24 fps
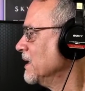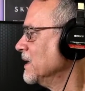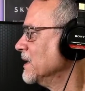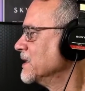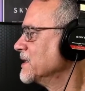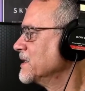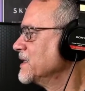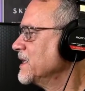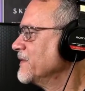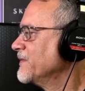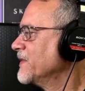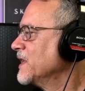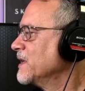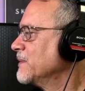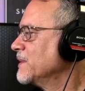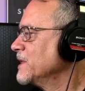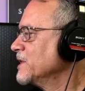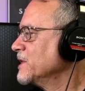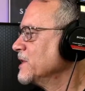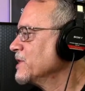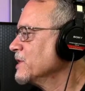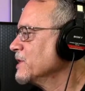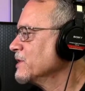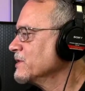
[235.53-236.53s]
Let's see if anybody
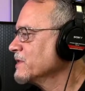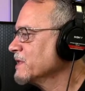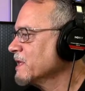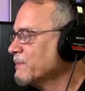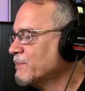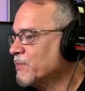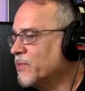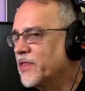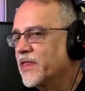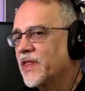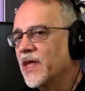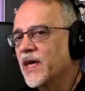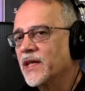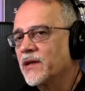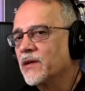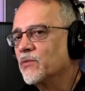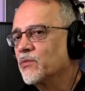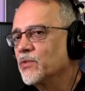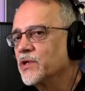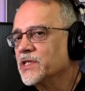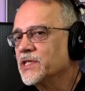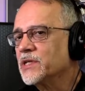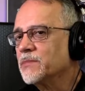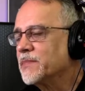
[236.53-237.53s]
shows up with that
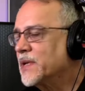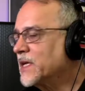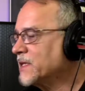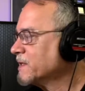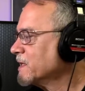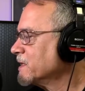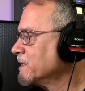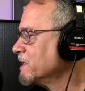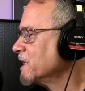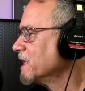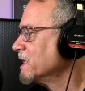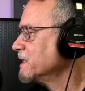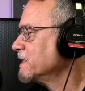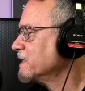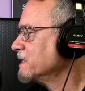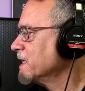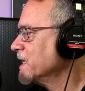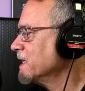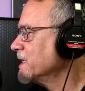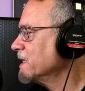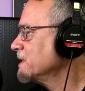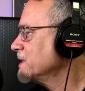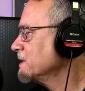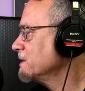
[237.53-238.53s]
recent message I
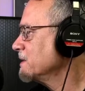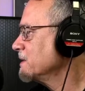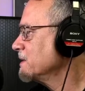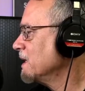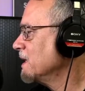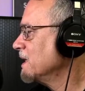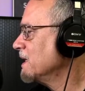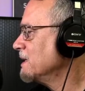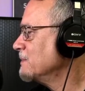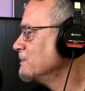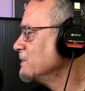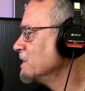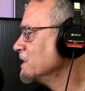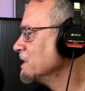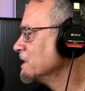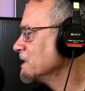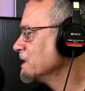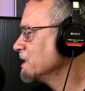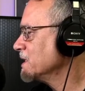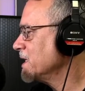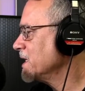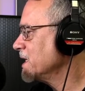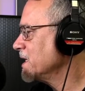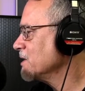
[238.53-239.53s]
sent. I'm just
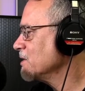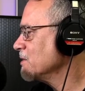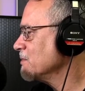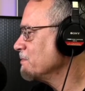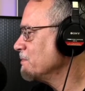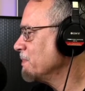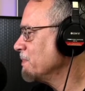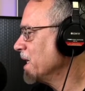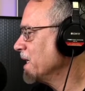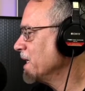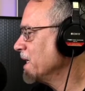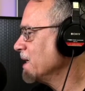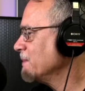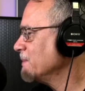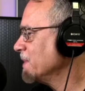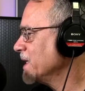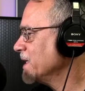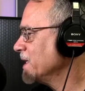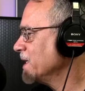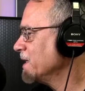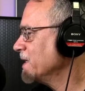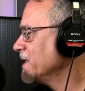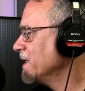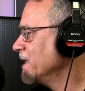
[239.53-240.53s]
sitting here biding my
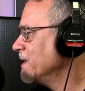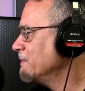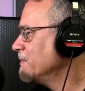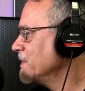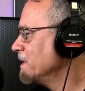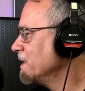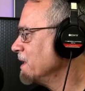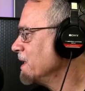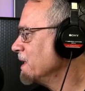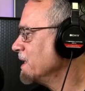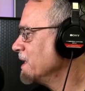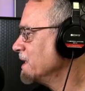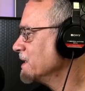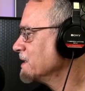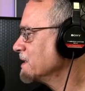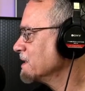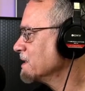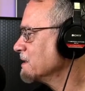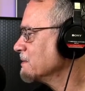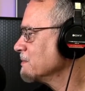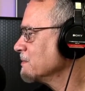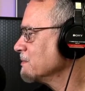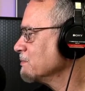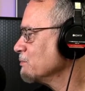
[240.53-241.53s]
time.
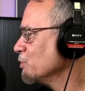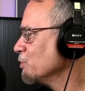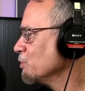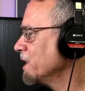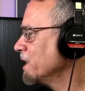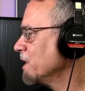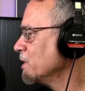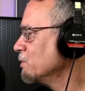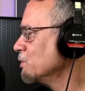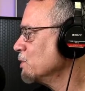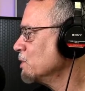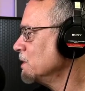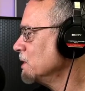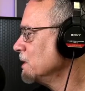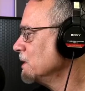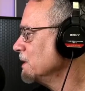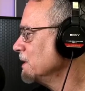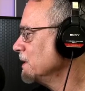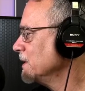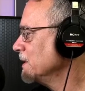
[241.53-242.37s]
That's pretty cool.